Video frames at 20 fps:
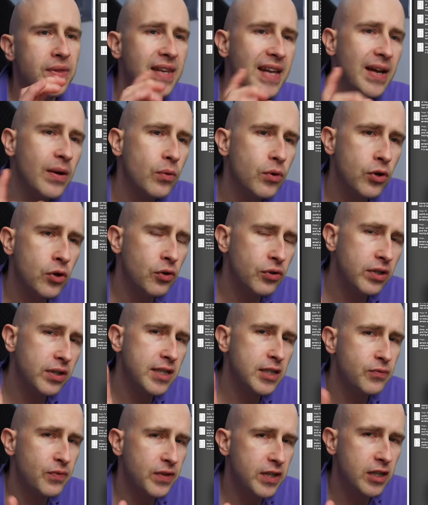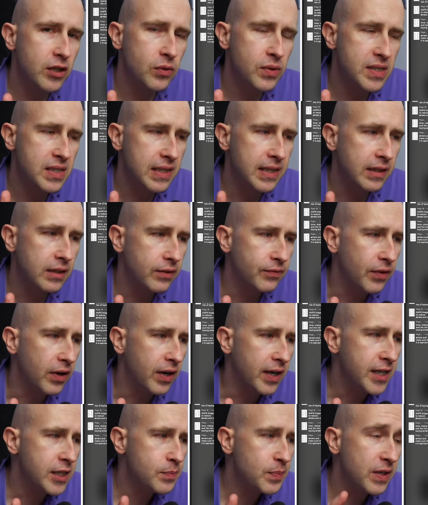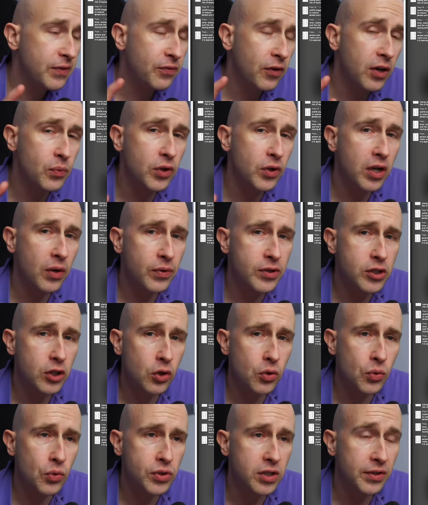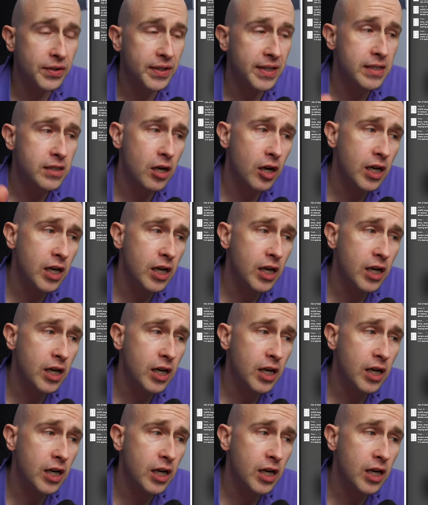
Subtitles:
Now, not that this video is legal advice, but if I were going to court on this,